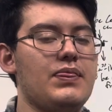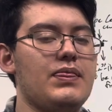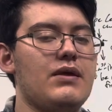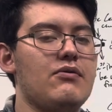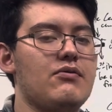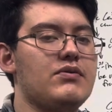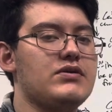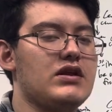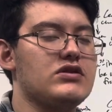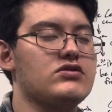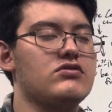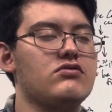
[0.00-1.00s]
the
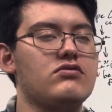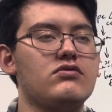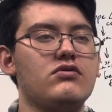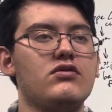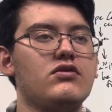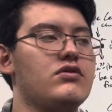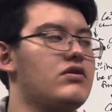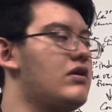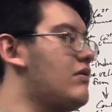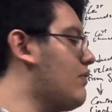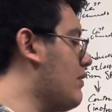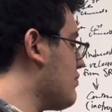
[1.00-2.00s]
potential or the
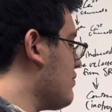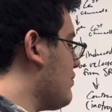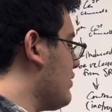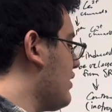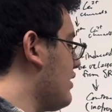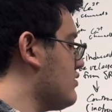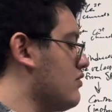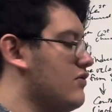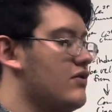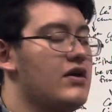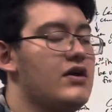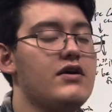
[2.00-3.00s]
membrane potential
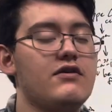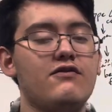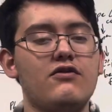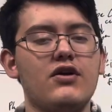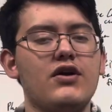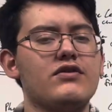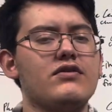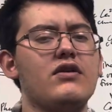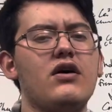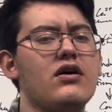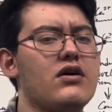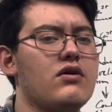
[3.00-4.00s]
for as
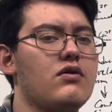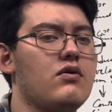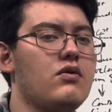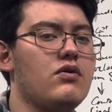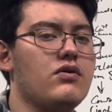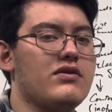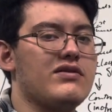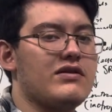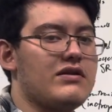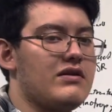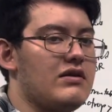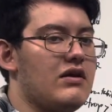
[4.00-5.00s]
long, or it's
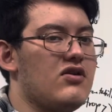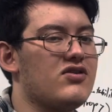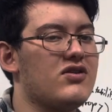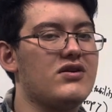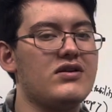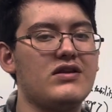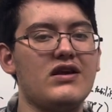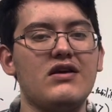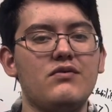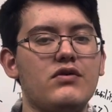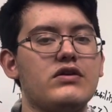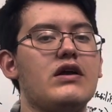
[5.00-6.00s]
also going to take
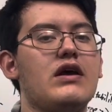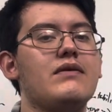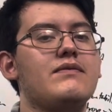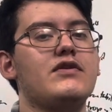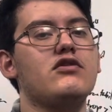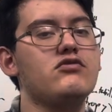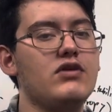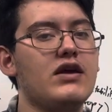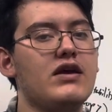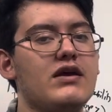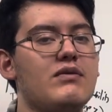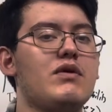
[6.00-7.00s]
more time to
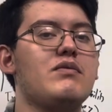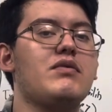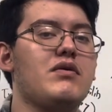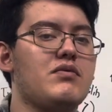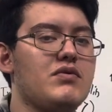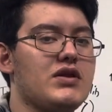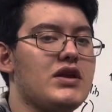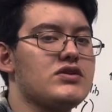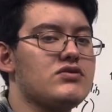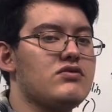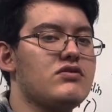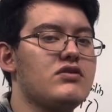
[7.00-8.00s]
hit membrane
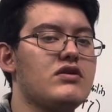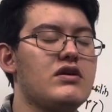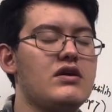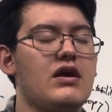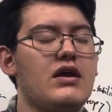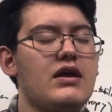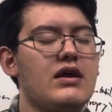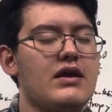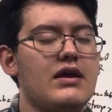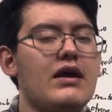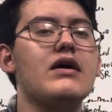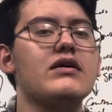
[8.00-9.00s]
potential,
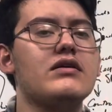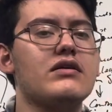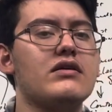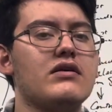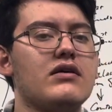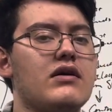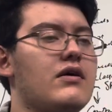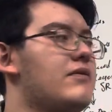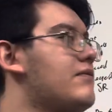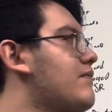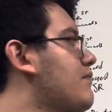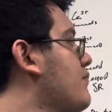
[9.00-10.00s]
and
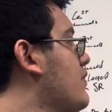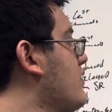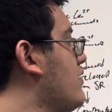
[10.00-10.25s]
this is